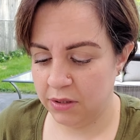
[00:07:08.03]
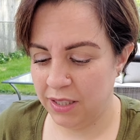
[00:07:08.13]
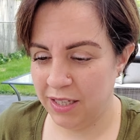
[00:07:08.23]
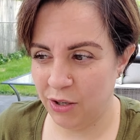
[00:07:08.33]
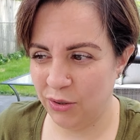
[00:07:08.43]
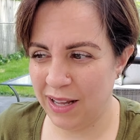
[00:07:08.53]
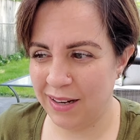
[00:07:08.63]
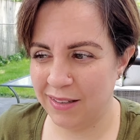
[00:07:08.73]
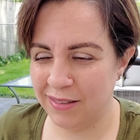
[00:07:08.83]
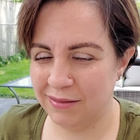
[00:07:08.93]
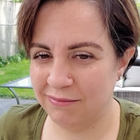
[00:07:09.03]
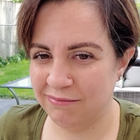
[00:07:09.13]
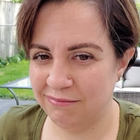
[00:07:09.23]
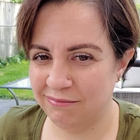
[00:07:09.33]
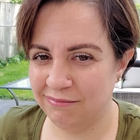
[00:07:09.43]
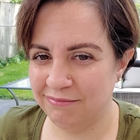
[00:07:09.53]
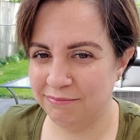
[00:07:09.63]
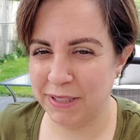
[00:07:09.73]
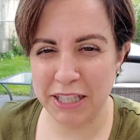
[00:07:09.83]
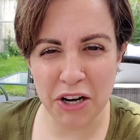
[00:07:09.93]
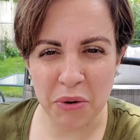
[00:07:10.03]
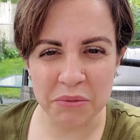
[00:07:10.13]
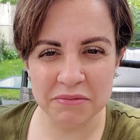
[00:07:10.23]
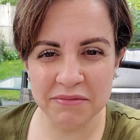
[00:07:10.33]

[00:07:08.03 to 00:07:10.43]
you know, like, but they don't.